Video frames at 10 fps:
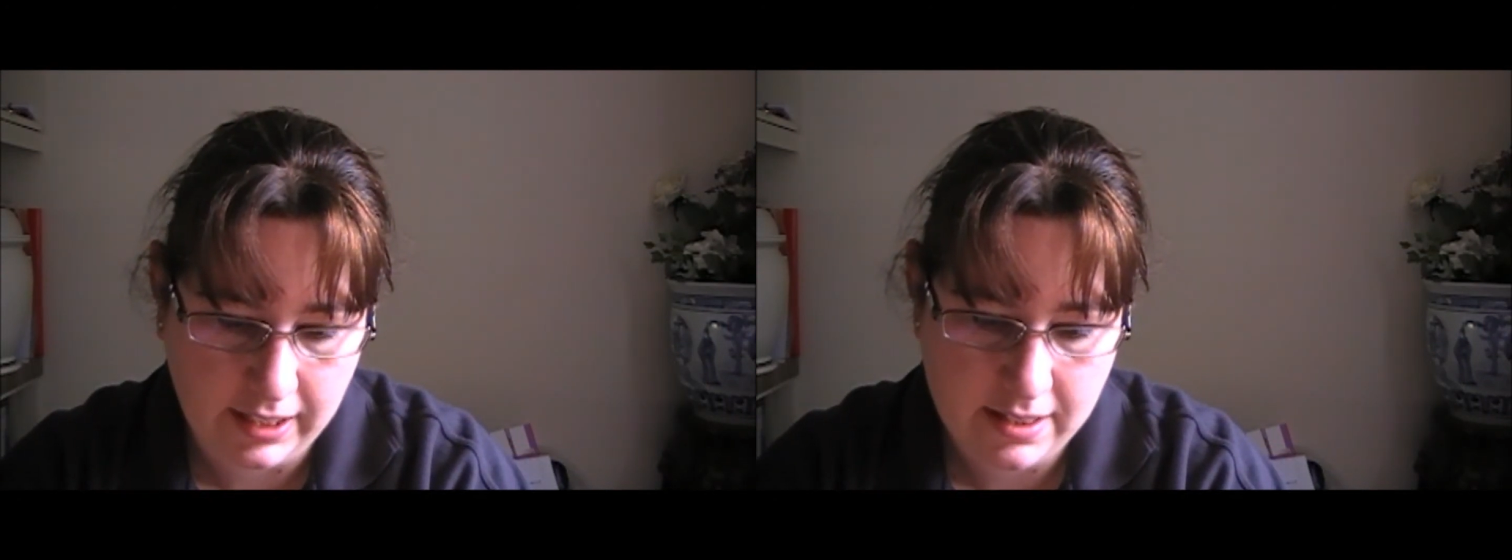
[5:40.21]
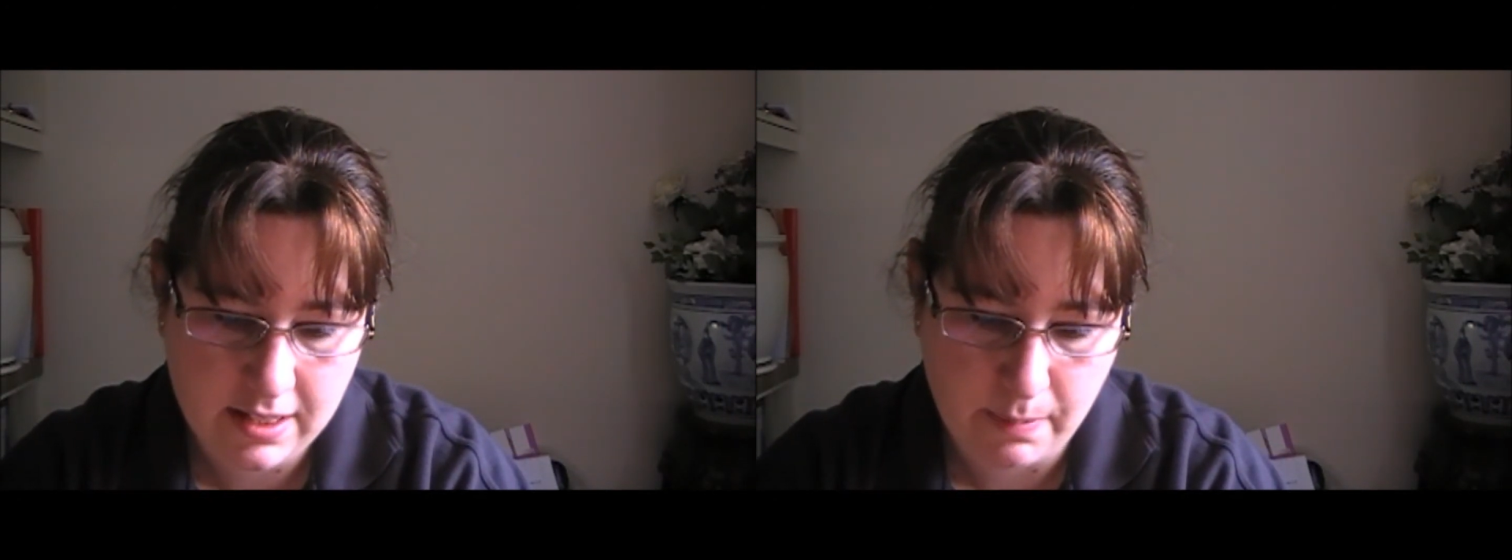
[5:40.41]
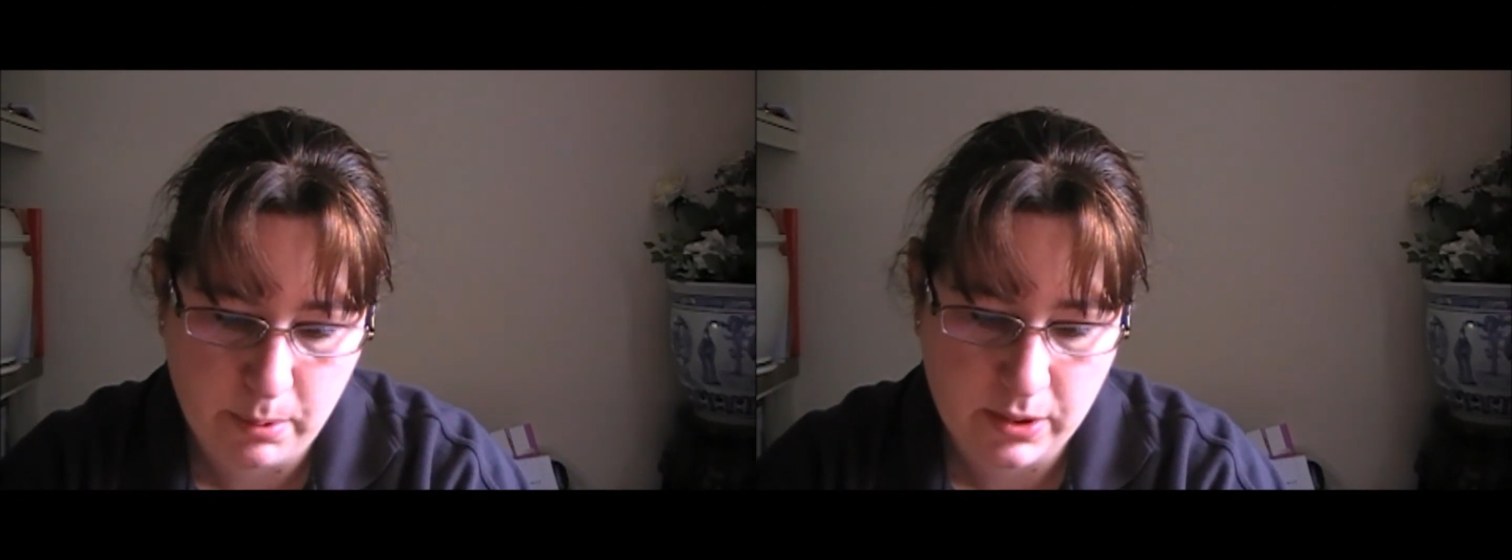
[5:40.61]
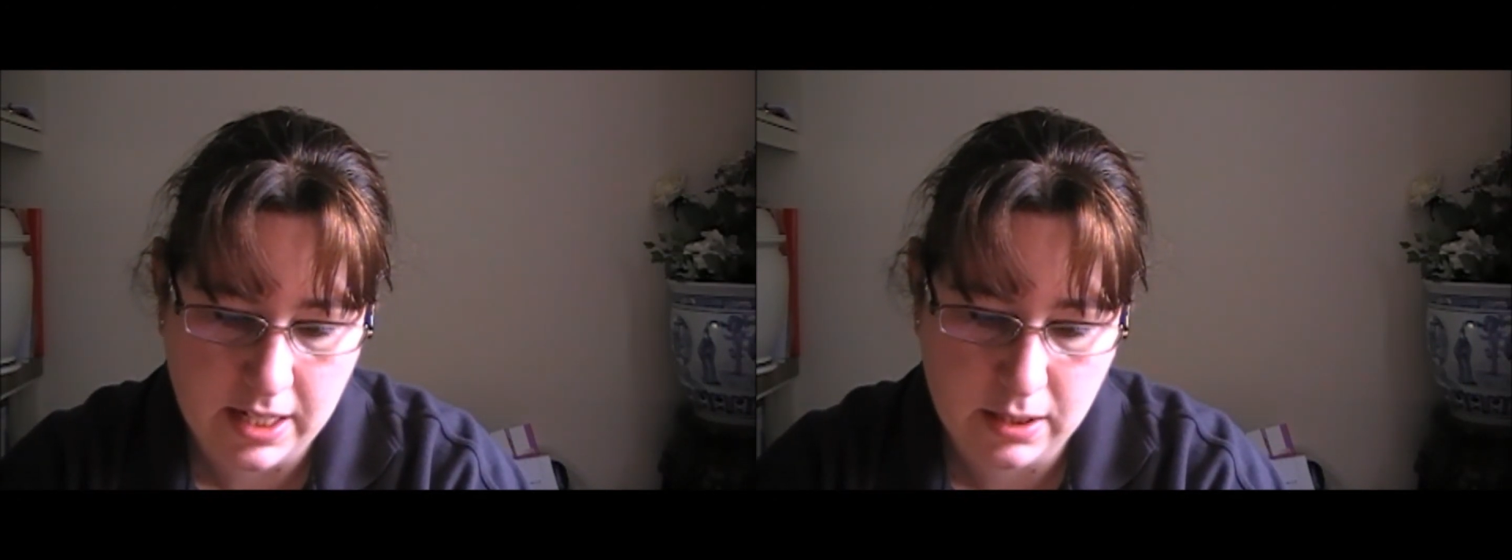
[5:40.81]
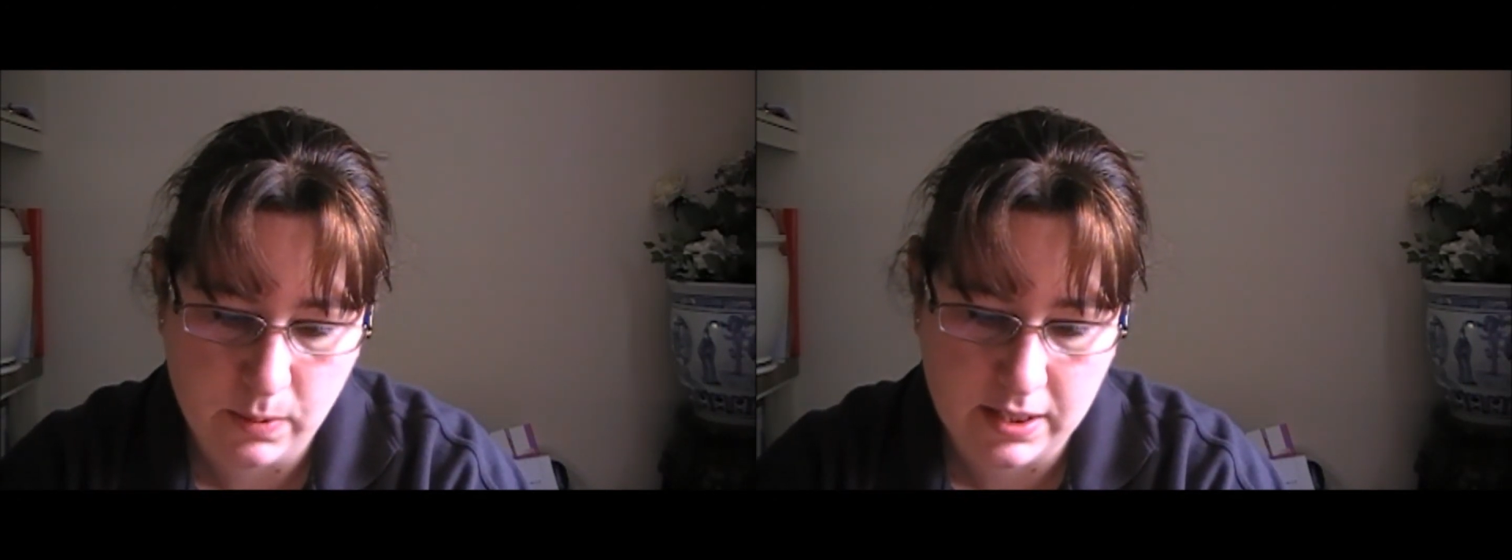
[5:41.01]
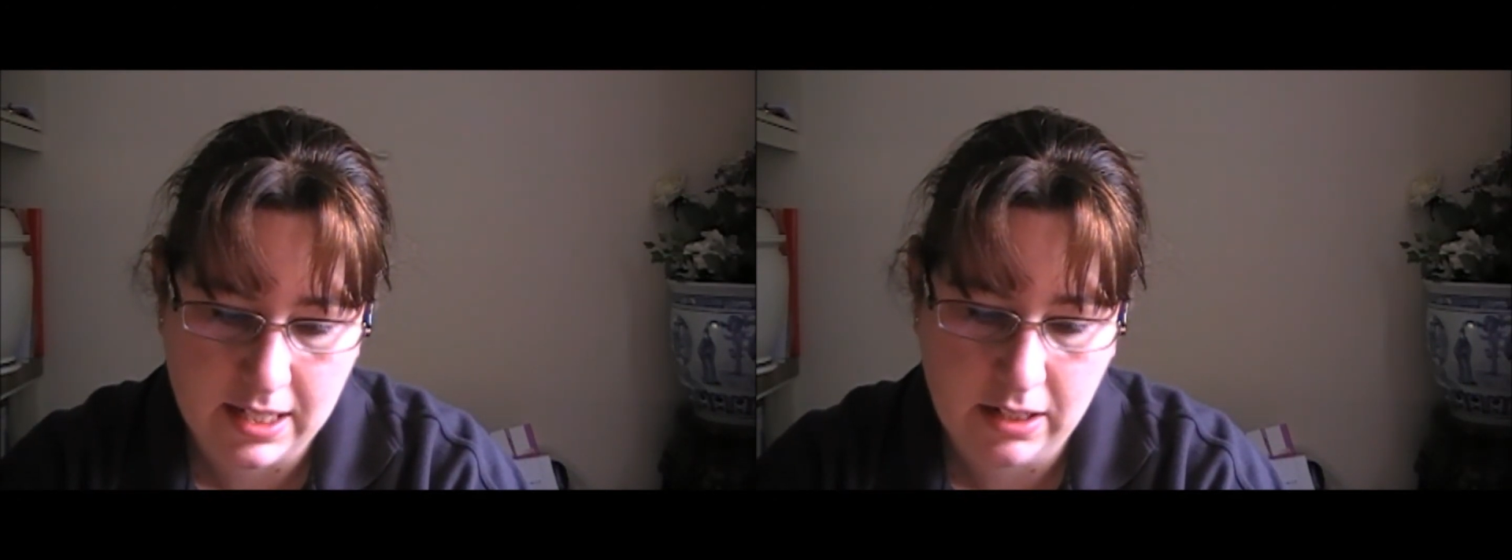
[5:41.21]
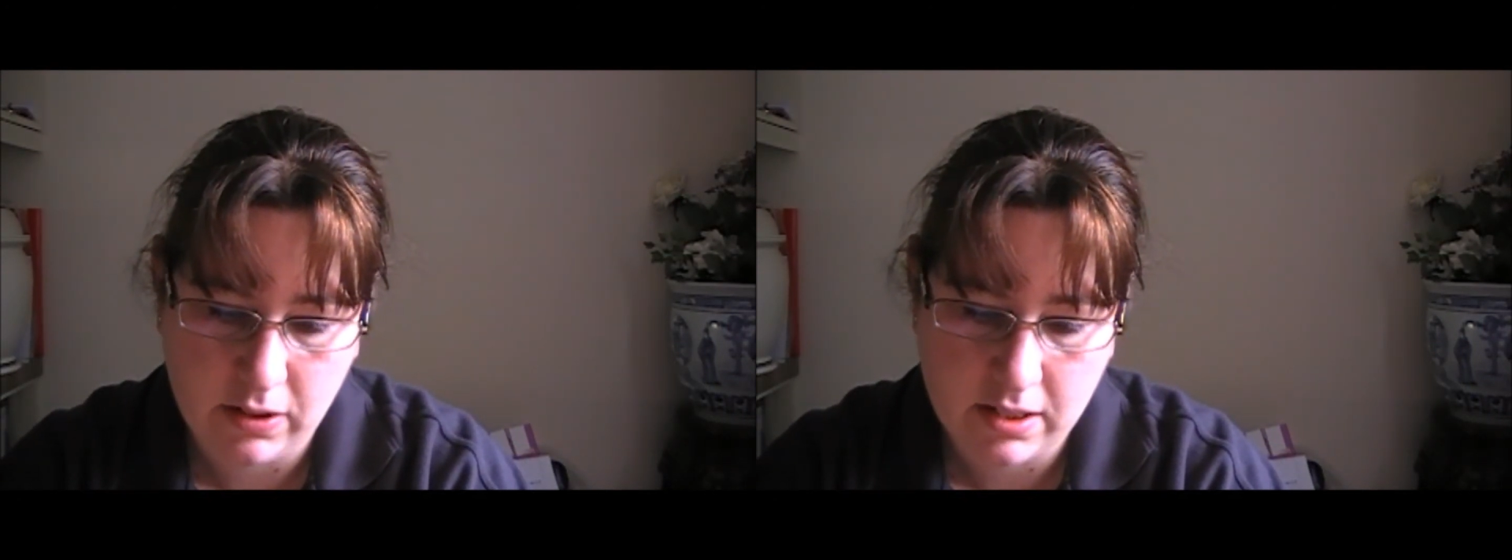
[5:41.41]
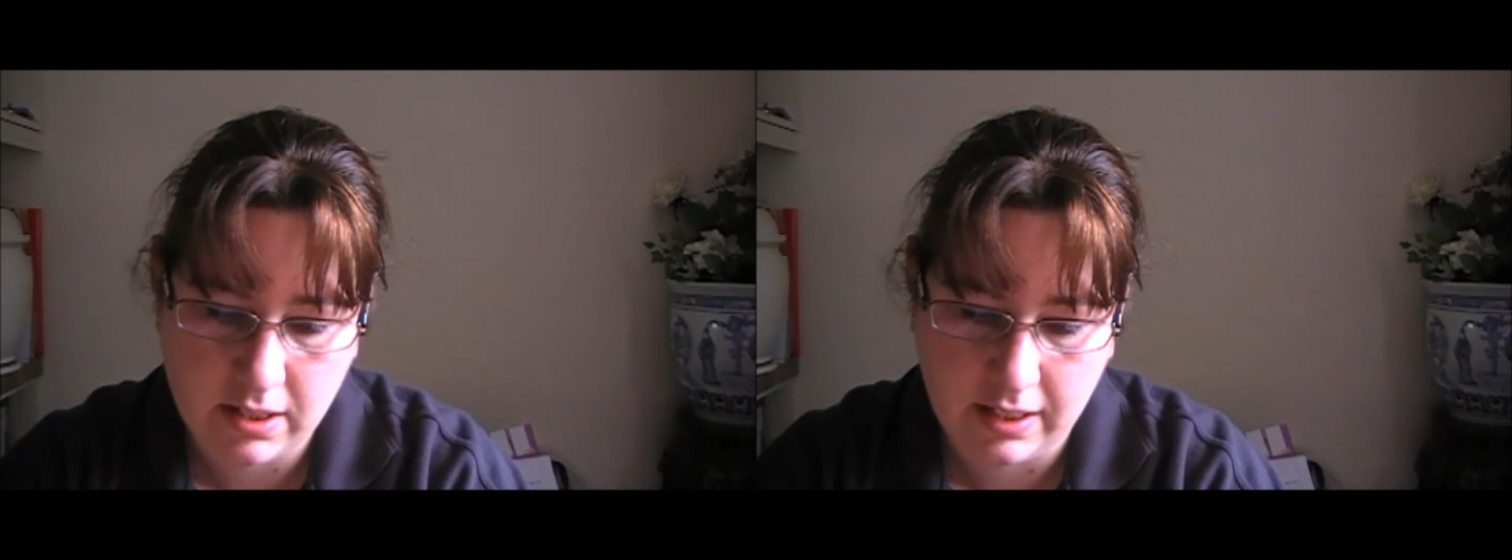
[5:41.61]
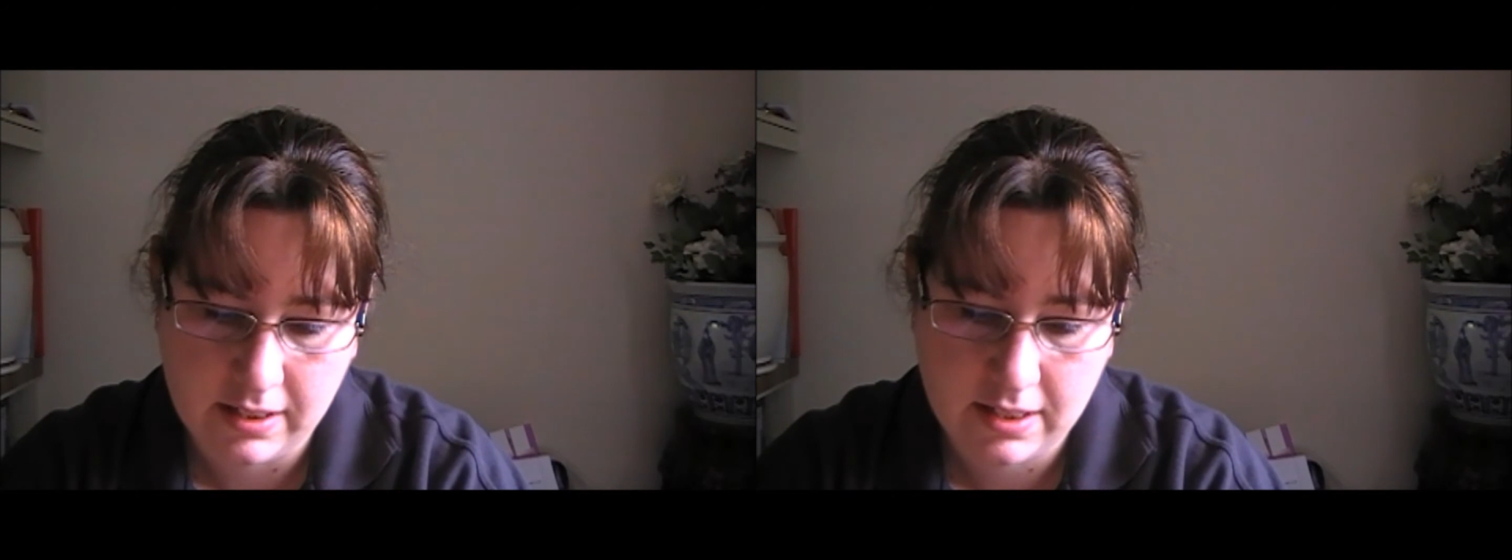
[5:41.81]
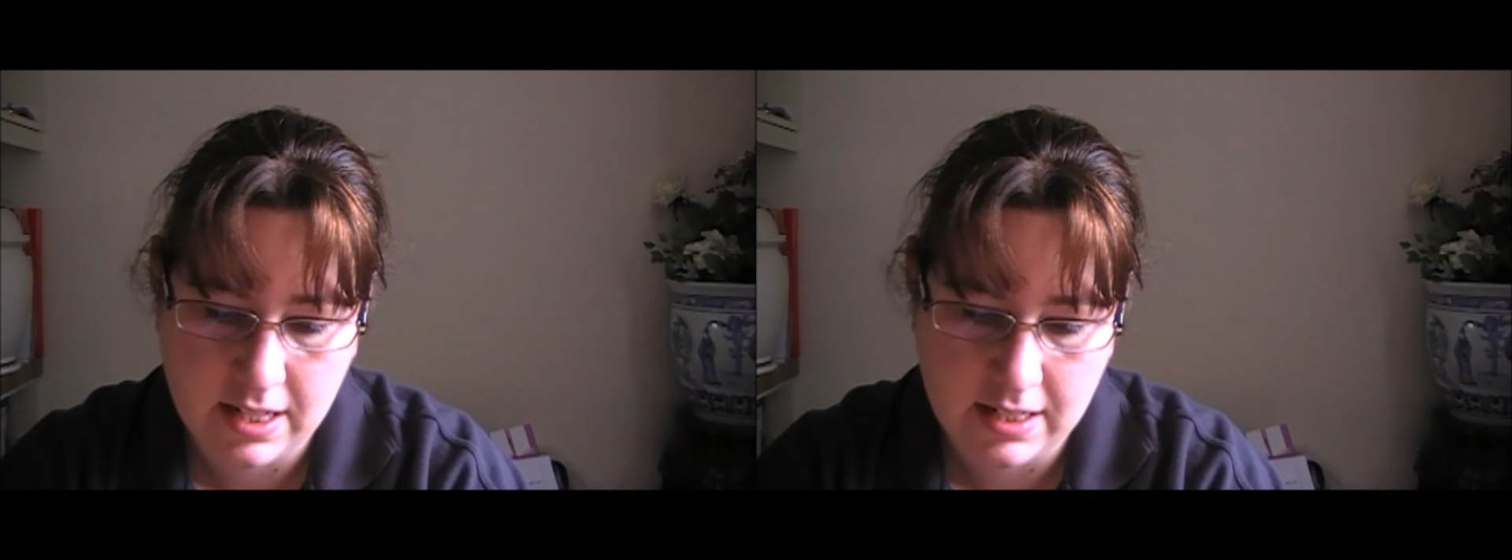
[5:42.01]
stumbles into a secret
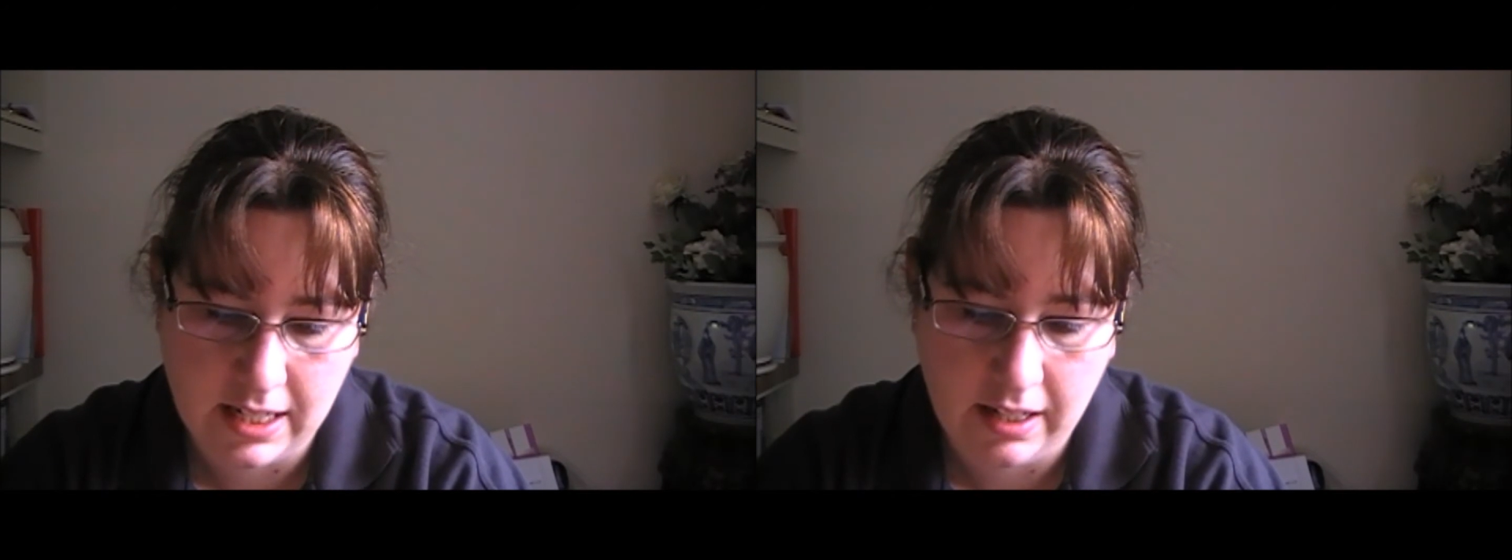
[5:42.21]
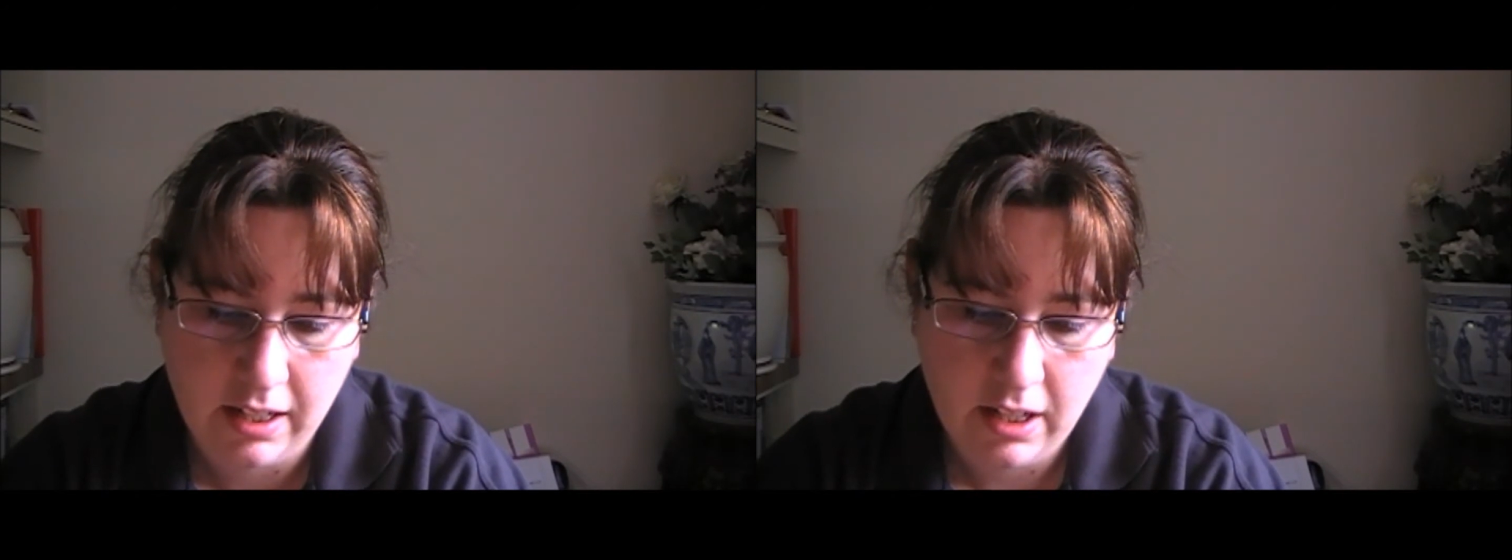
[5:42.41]
city